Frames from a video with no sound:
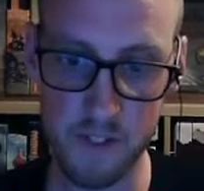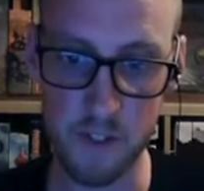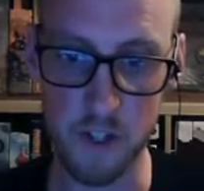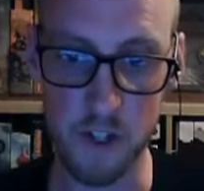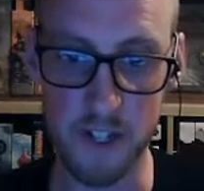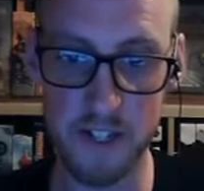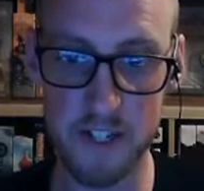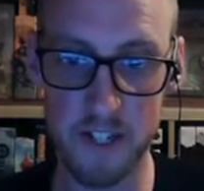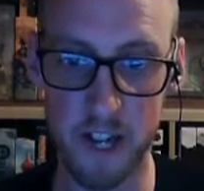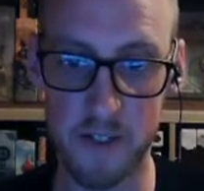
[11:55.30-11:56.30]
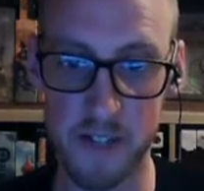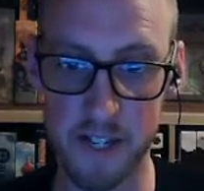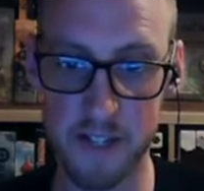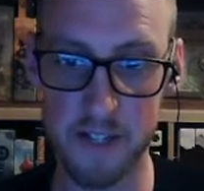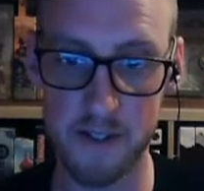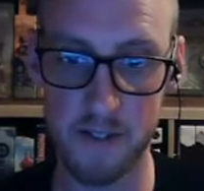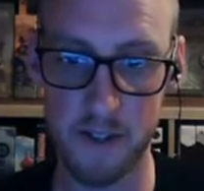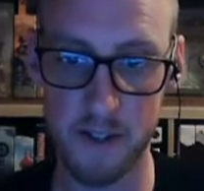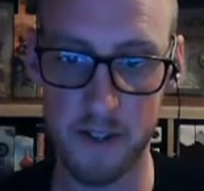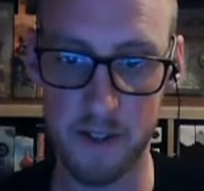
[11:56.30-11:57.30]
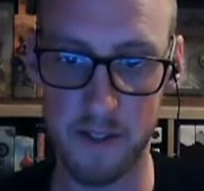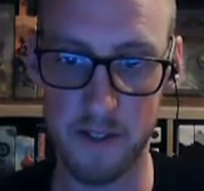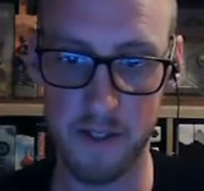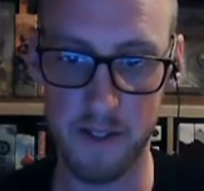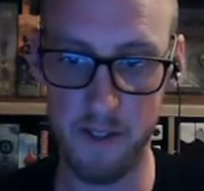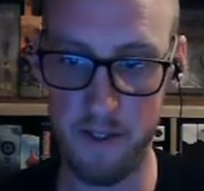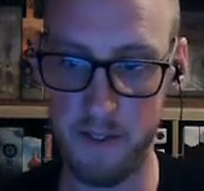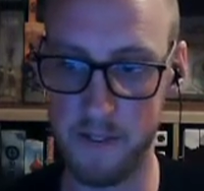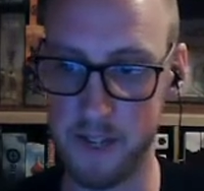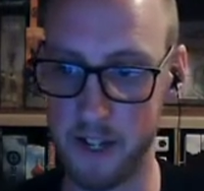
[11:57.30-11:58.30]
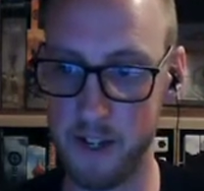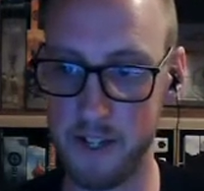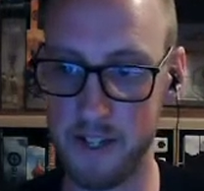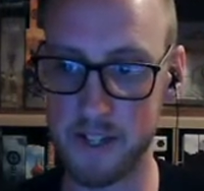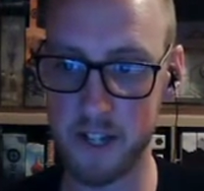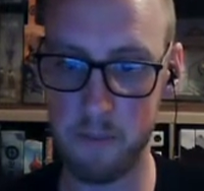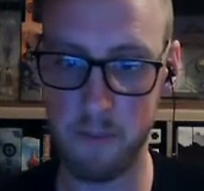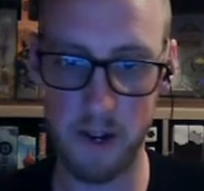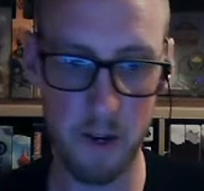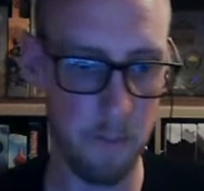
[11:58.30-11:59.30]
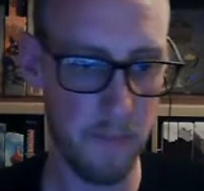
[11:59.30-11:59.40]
you're going to discard these, and they go in the discard pile,